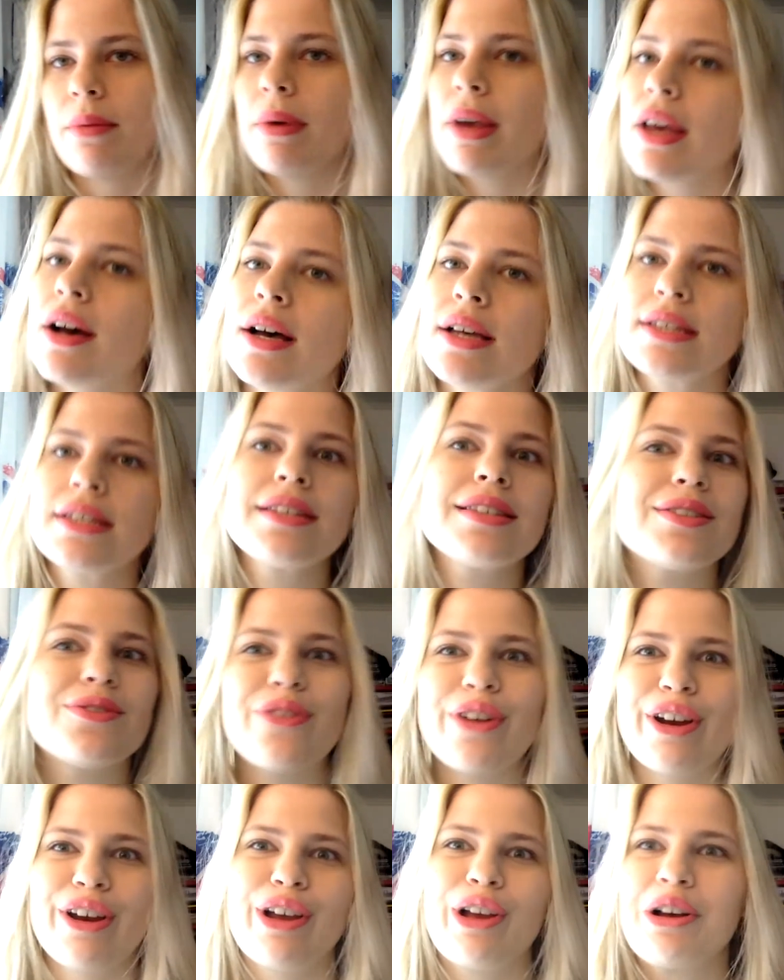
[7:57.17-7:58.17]
because it's
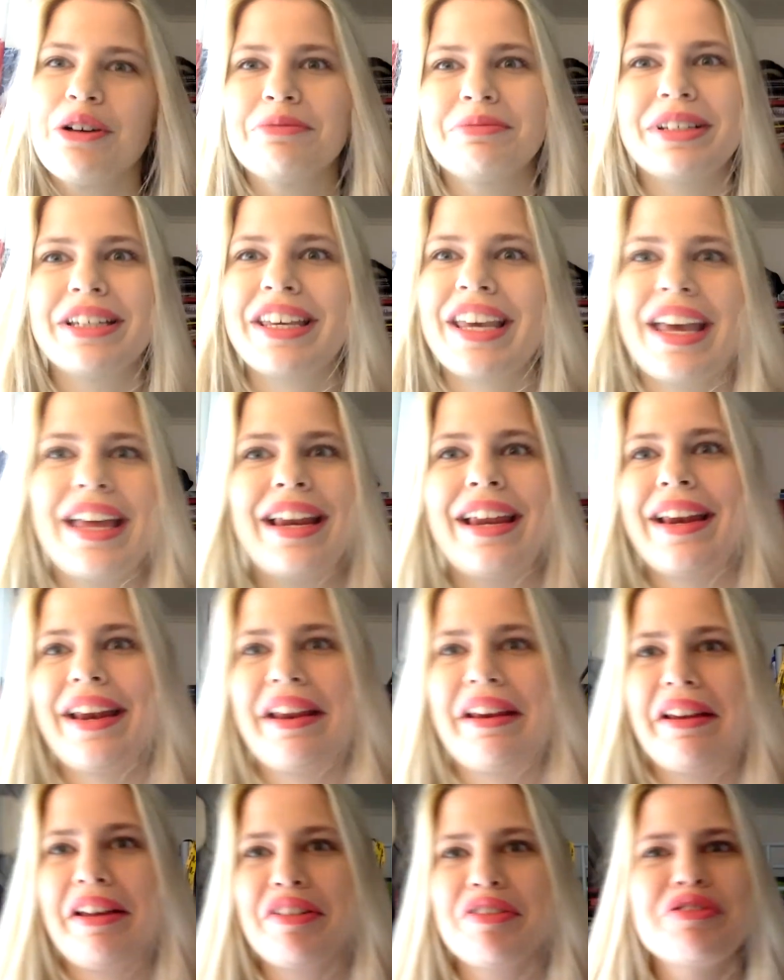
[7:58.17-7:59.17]
very complicated
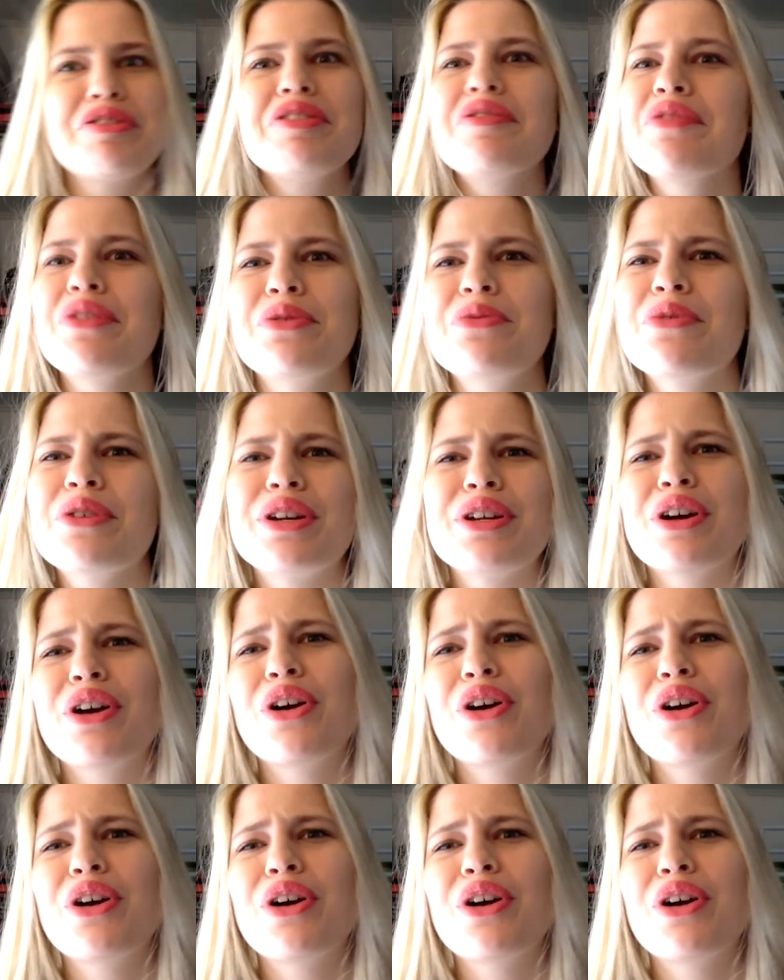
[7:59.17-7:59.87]
and I don't even want to